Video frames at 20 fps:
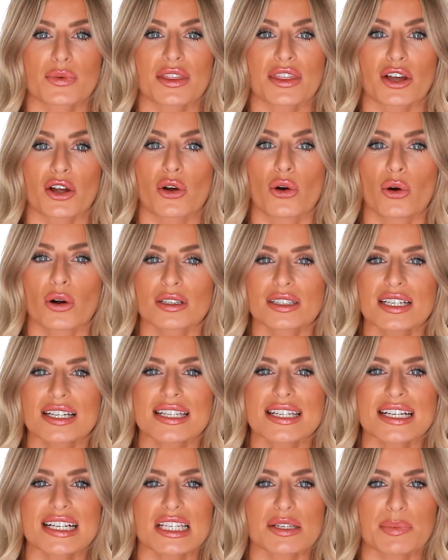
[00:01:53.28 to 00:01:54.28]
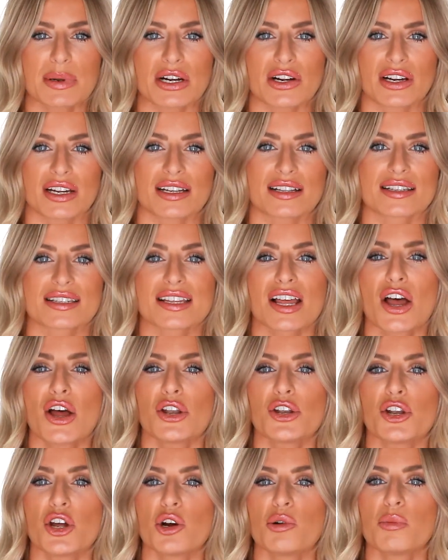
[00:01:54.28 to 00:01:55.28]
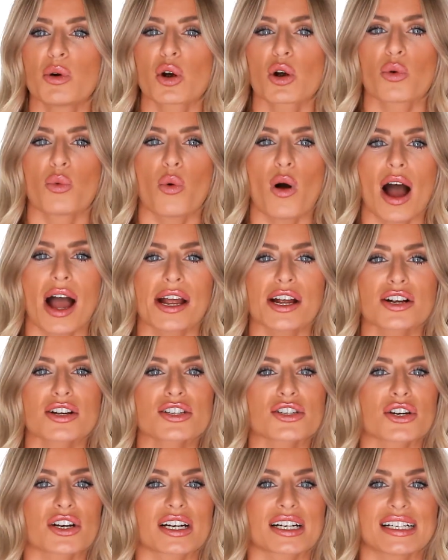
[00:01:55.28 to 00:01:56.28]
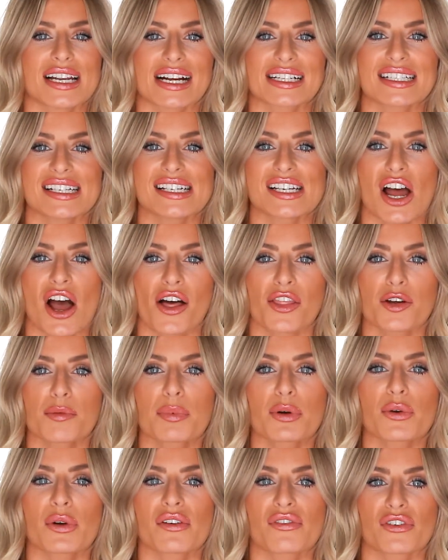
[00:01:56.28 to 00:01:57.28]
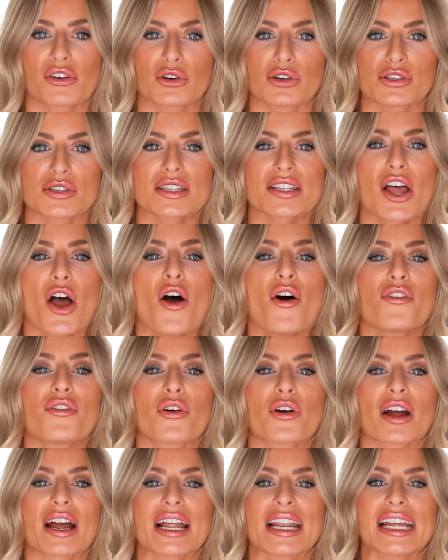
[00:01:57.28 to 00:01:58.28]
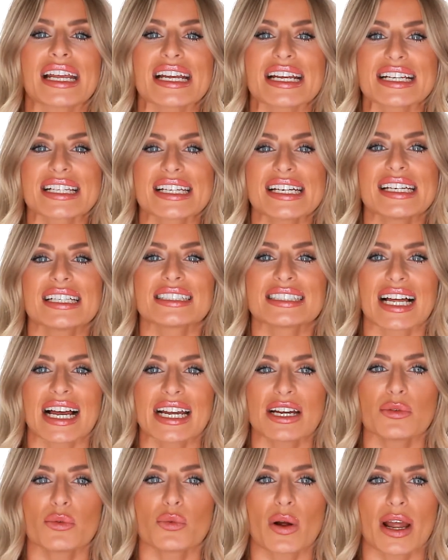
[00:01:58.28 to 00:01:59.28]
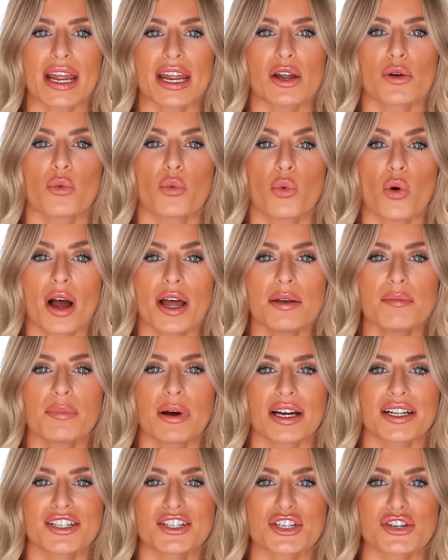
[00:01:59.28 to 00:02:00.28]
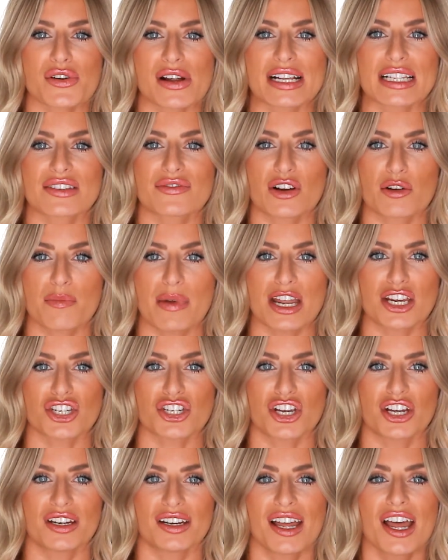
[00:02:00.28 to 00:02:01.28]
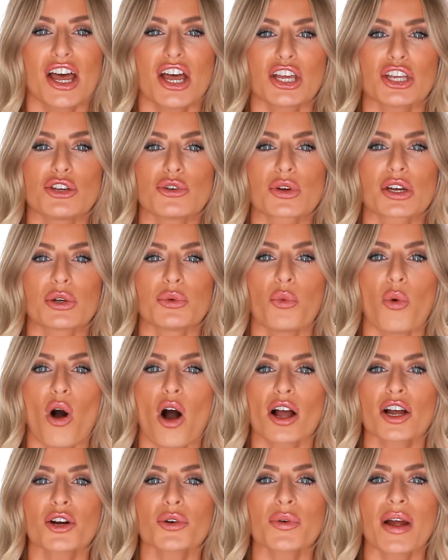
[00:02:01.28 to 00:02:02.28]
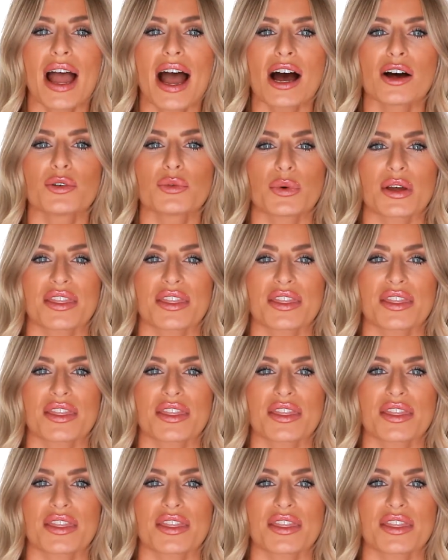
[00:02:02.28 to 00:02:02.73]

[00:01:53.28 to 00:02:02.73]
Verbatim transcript: with a cordless experience. No more wires or connecting to other peripherals for an easy, lightweight, one-button transformation. You can walk around